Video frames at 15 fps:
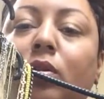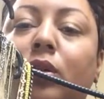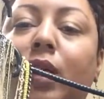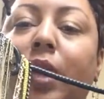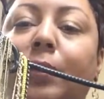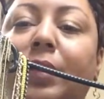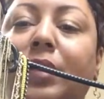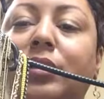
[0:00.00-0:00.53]

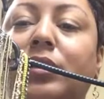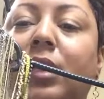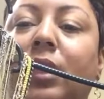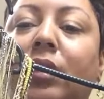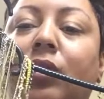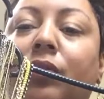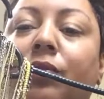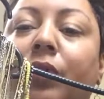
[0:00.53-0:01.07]
cubbies,
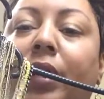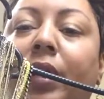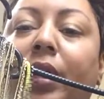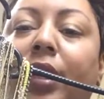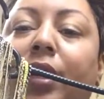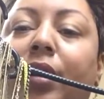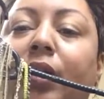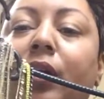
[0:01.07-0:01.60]
like right
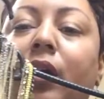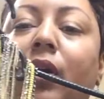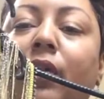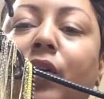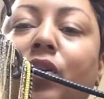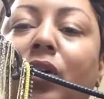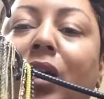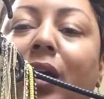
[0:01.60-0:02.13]
here,
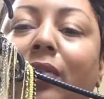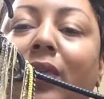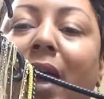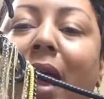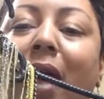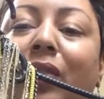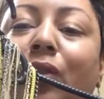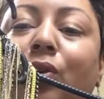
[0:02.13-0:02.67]
that you can kind of
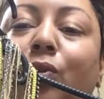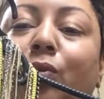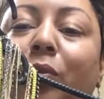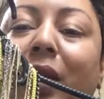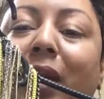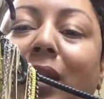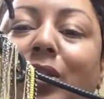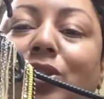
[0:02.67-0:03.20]
add little
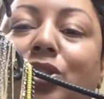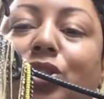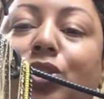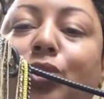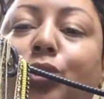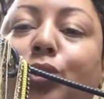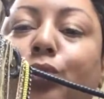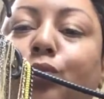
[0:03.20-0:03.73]
rings
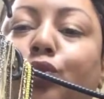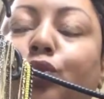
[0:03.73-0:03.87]
to